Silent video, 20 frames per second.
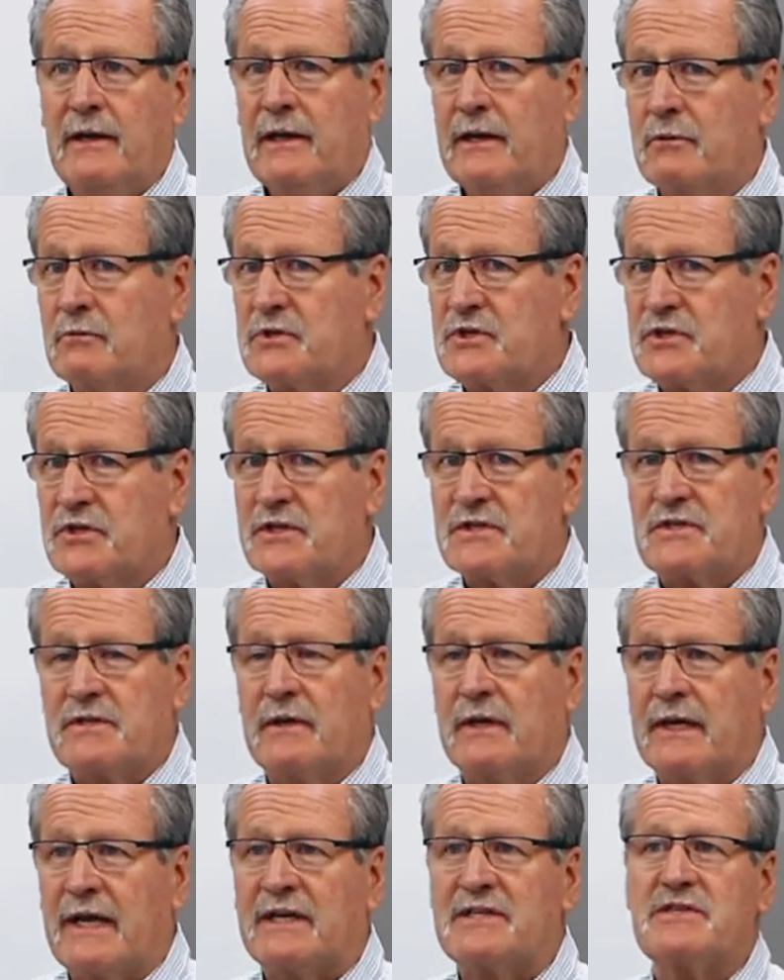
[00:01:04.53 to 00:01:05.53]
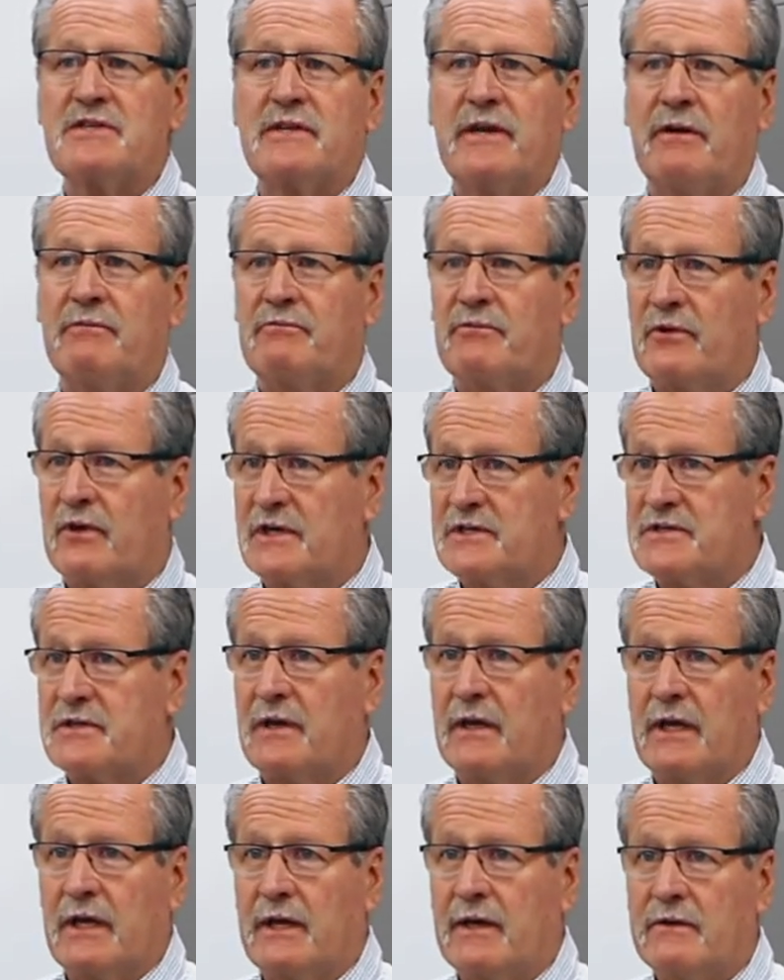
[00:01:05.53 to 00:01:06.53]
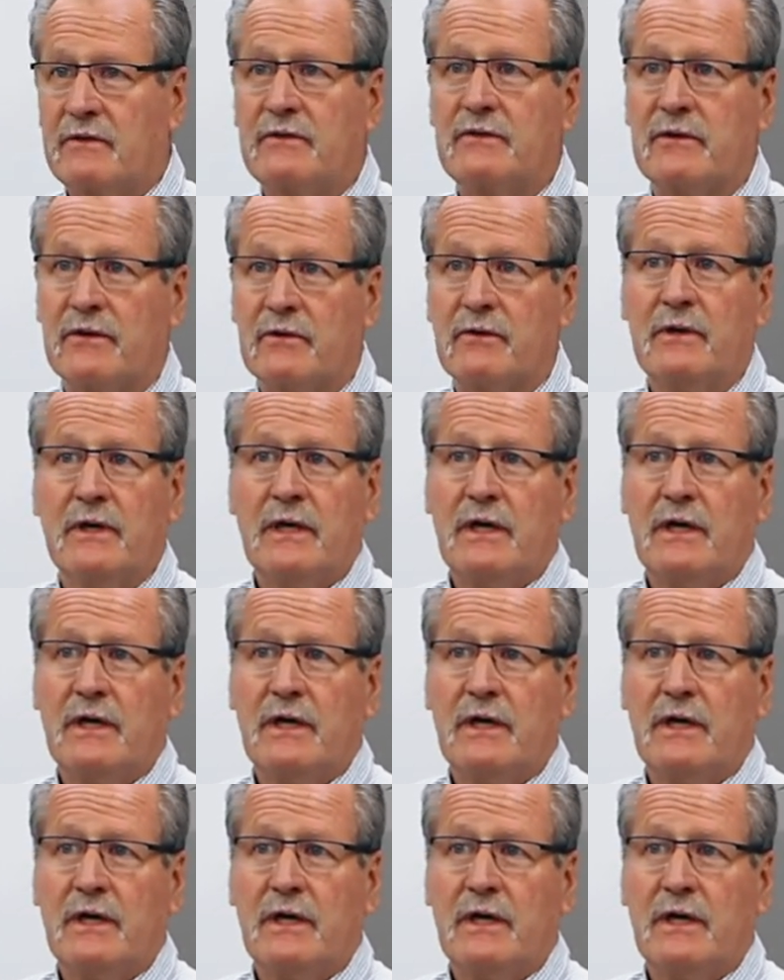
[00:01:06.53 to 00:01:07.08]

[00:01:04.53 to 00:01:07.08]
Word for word: It was just the next step for us to get into.